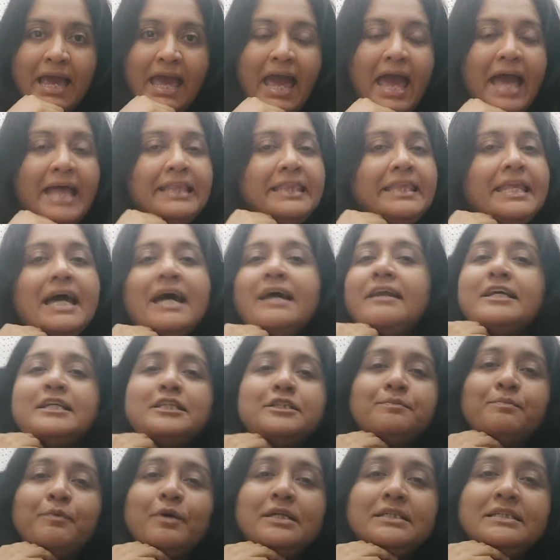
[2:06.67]
and their
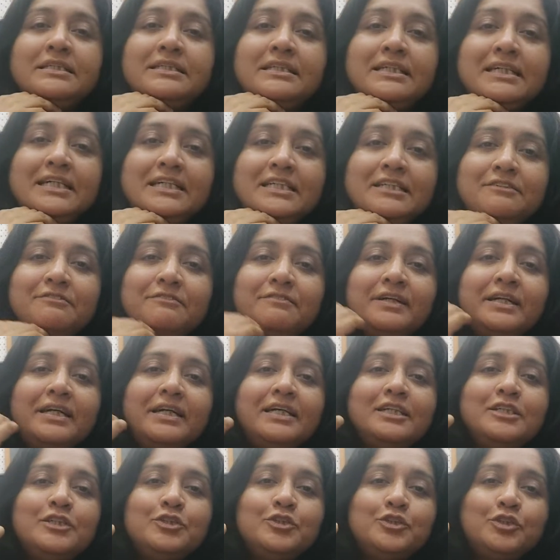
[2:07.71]
responses
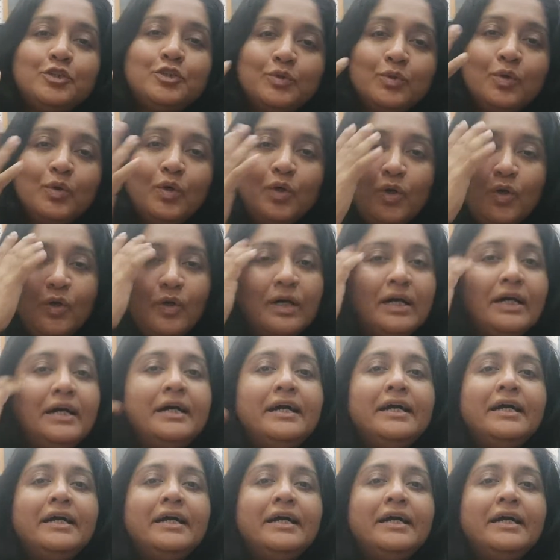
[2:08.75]
were so